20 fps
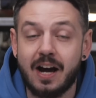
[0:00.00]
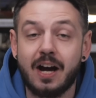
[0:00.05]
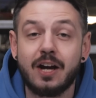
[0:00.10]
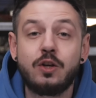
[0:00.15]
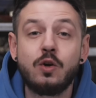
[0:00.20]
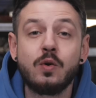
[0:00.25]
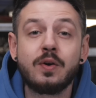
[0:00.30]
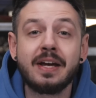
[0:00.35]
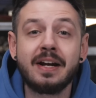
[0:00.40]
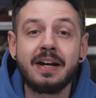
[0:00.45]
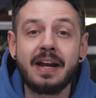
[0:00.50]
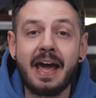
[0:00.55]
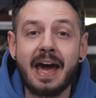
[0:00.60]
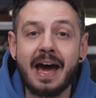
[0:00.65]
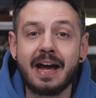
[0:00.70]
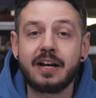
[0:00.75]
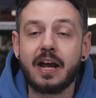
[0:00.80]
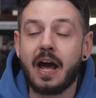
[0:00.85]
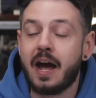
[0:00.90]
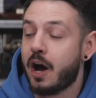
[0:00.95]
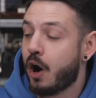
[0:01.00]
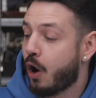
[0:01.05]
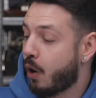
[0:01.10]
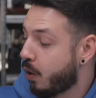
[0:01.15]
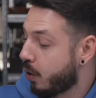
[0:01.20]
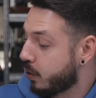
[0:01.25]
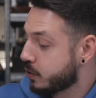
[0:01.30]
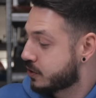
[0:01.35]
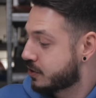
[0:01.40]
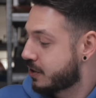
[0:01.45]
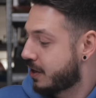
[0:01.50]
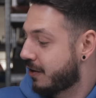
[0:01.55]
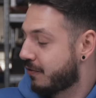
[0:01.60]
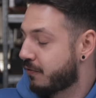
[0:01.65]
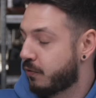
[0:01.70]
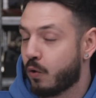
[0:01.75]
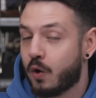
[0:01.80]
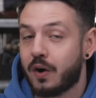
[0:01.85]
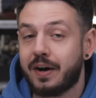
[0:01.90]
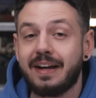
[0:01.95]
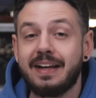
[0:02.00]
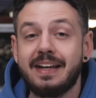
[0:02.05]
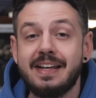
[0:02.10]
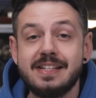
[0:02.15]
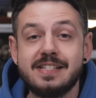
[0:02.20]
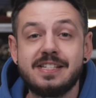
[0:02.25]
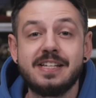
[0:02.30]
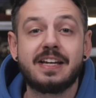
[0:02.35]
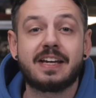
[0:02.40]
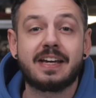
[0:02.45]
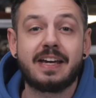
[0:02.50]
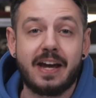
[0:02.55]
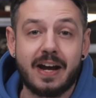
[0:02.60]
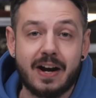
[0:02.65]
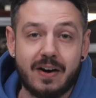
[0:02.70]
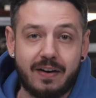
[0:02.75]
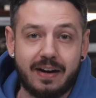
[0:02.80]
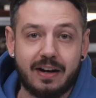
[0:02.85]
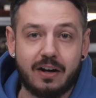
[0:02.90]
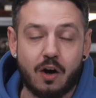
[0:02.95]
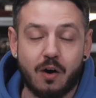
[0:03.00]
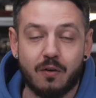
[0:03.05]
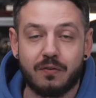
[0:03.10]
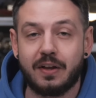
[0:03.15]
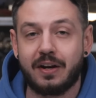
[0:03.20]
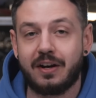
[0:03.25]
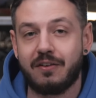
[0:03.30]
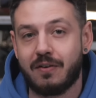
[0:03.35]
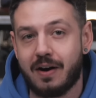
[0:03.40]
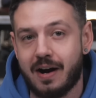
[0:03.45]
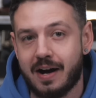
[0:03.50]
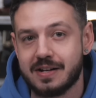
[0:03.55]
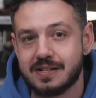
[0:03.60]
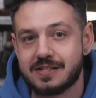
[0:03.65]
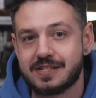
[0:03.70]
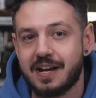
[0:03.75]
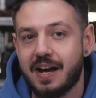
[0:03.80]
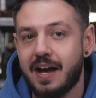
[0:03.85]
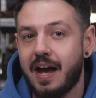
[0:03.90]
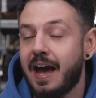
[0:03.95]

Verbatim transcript: You can add a holster for easy carrying of the device,